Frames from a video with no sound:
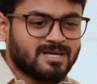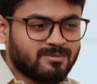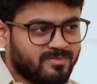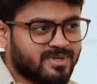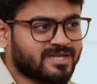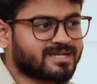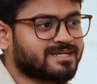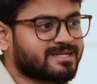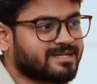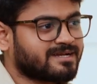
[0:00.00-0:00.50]

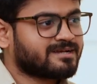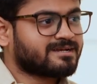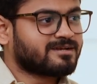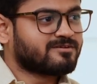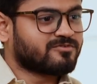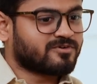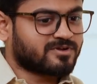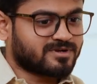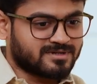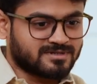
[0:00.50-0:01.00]
make it ticketed
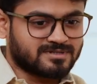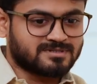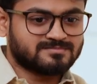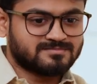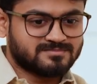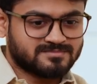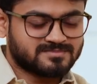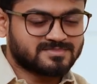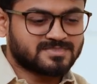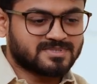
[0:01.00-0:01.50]
for a
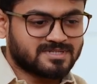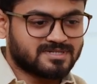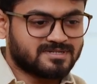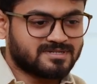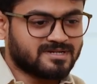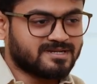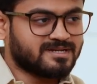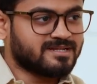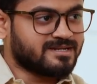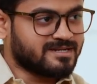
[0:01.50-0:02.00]

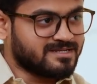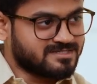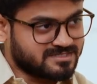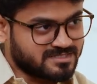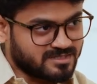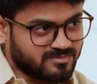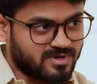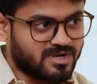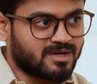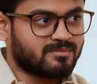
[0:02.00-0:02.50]
really
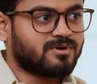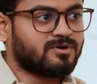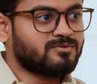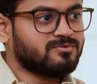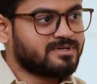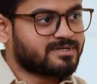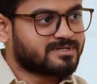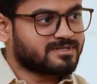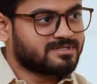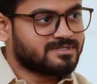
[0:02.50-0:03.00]
reasonable
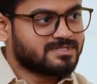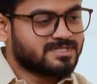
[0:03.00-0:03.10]
amount,